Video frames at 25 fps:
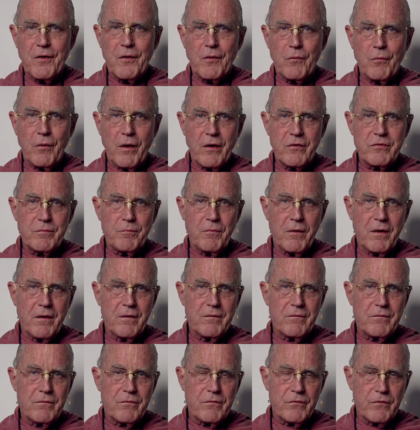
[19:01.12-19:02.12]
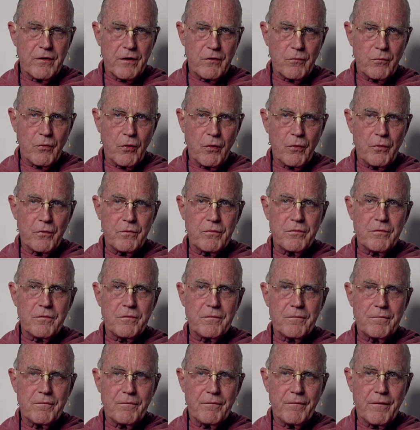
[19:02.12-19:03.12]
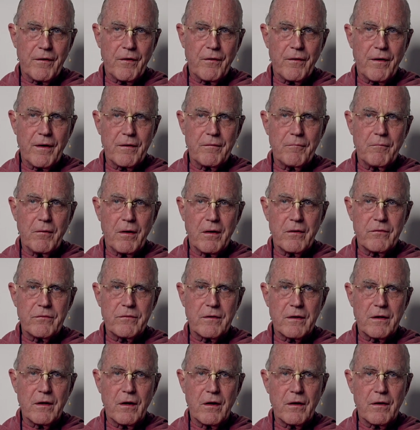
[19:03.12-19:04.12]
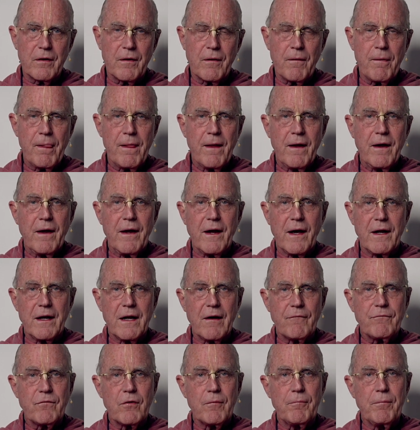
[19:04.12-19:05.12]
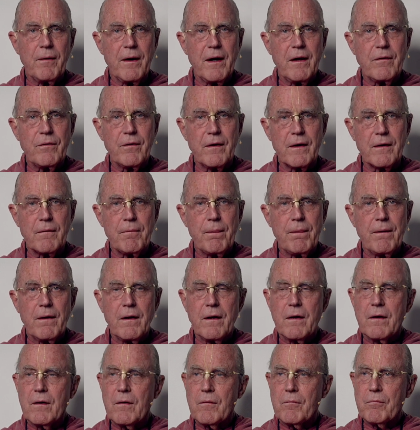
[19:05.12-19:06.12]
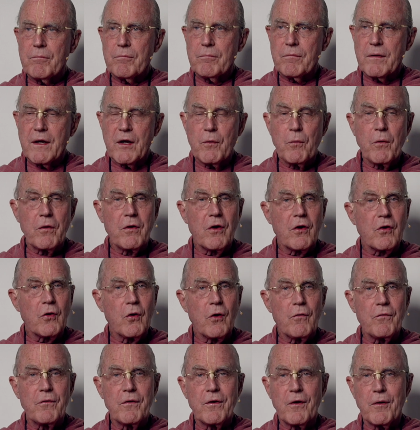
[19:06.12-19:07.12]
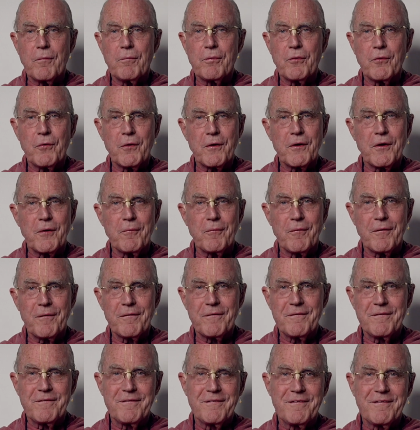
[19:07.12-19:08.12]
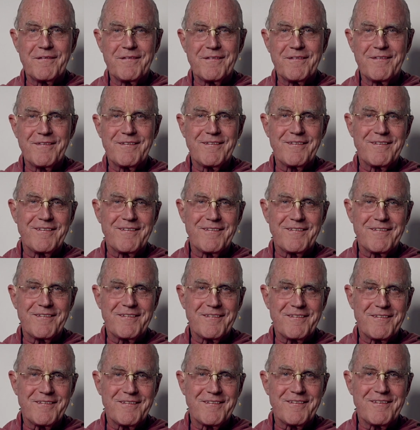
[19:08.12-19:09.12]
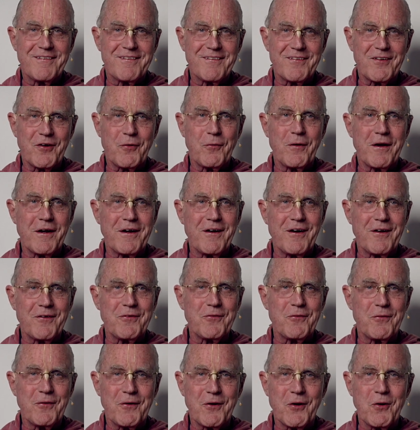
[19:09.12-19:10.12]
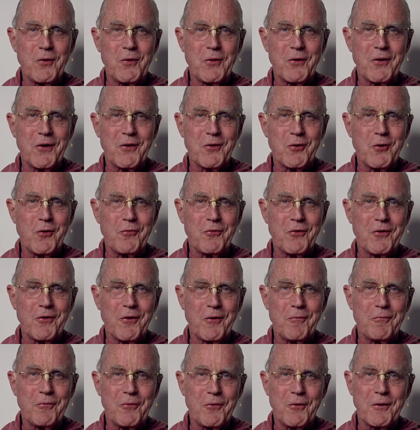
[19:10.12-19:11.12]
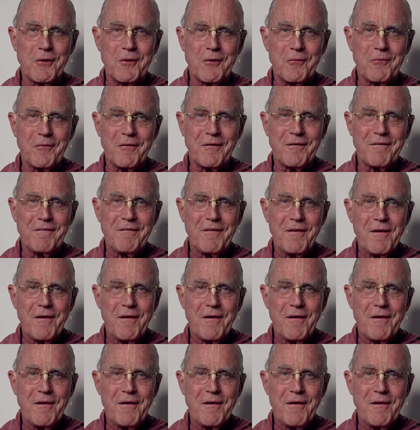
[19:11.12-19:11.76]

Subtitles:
Rajman Singh rose there at Manasi Ganga, and after bathing, he went on Govardhan Parikrama. It's a great Kshatriya going on Govardhan Parikrama.